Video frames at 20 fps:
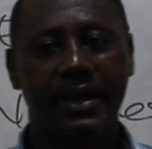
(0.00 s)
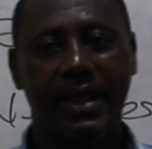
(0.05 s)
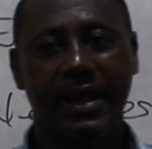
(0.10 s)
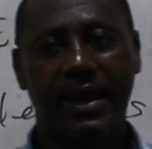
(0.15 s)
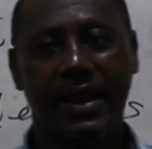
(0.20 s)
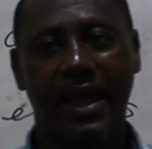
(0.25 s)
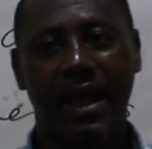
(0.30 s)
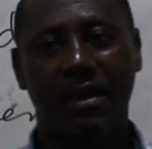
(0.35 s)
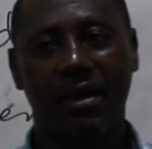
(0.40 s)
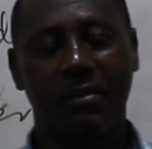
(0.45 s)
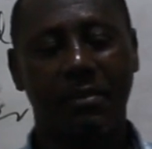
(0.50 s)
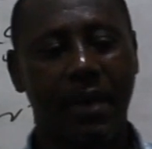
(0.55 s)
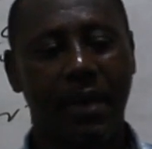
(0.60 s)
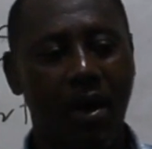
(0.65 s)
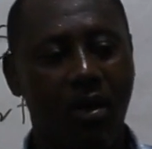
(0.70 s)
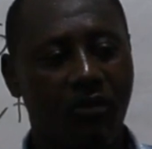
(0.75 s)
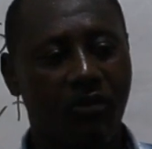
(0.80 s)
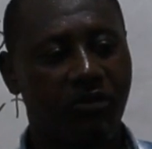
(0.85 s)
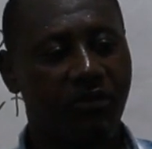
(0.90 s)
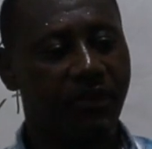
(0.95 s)
the number
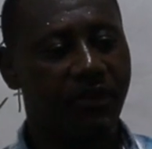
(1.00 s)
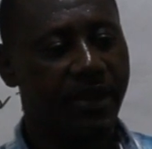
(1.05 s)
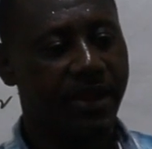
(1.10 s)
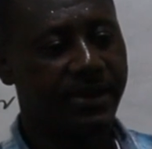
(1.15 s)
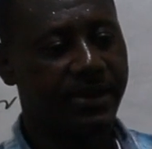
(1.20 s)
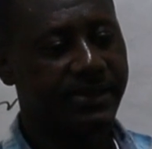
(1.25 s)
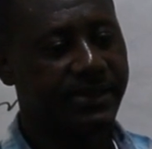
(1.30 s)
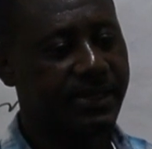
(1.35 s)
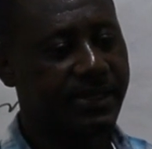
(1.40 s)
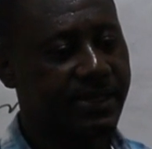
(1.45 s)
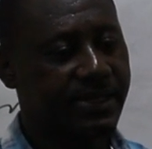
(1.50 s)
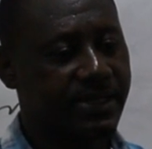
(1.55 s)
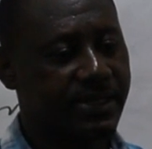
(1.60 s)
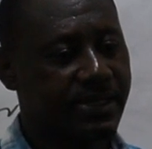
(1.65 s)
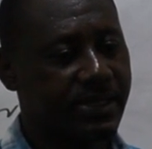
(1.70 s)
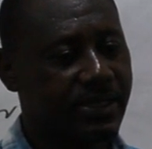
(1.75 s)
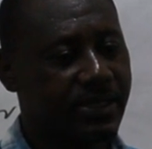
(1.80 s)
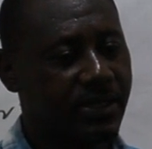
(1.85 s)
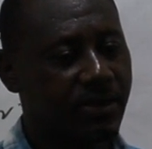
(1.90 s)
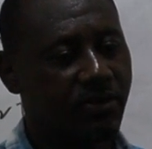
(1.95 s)
of
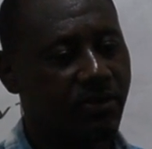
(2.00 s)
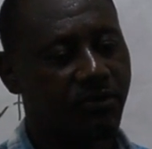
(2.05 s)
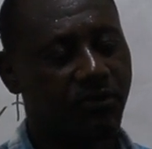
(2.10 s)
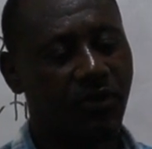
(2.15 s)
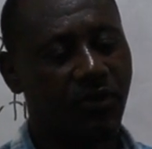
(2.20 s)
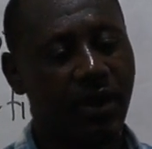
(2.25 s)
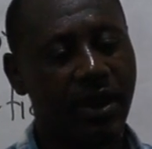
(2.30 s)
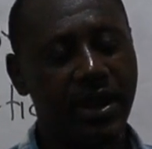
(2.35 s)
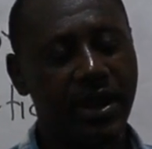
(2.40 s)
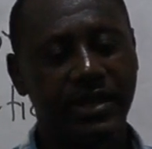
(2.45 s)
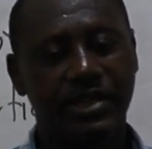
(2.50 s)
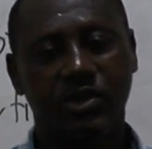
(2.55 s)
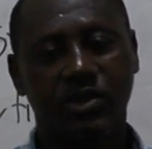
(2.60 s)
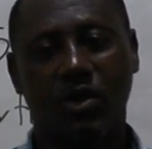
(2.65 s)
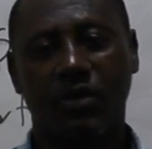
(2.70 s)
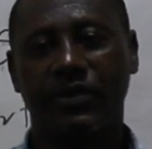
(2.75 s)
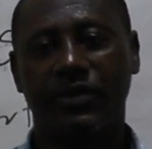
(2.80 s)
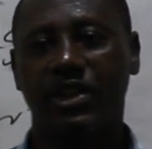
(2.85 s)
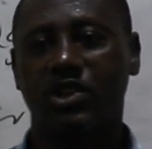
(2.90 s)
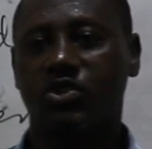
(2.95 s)
faces for
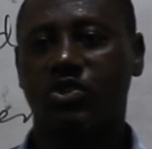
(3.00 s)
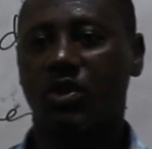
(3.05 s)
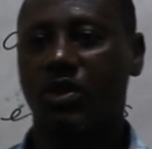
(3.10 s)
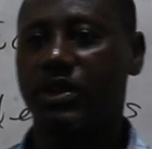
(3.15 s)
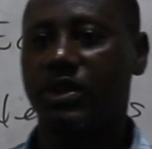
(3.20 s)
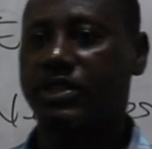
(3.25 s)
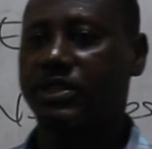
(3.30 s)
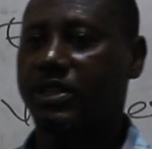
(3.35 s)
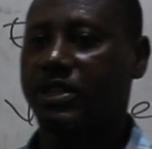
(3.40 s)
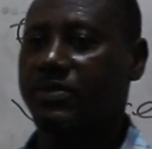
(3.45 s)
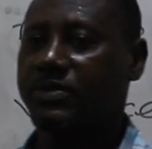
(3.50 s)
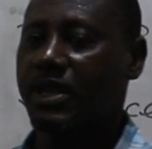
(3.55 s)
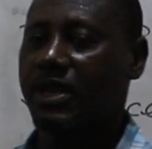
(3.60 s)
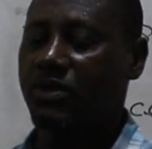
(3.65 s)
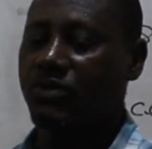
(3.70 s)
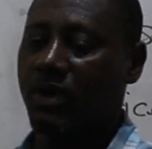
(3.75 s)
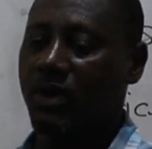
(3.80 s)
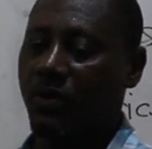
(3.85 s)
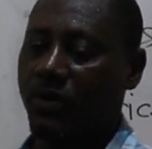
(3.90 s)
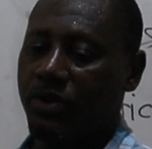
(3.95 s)
each of the solid shape
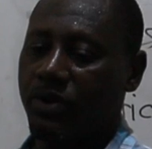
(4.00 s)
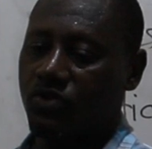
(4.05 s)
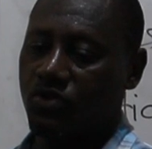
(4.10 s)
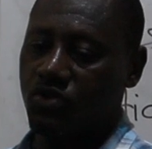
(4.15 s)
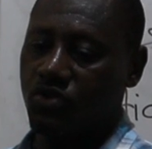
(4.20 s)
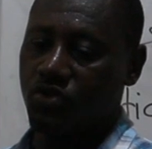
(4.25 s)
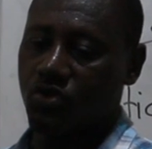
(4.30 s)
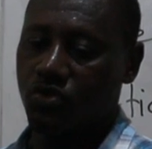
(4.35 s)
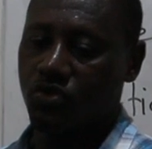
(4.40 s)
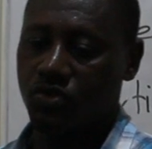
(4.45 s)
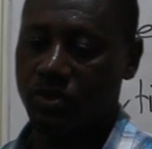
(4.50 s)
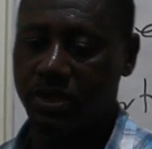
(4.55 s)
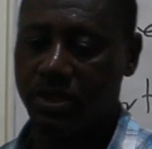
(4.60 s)
that you are going to show to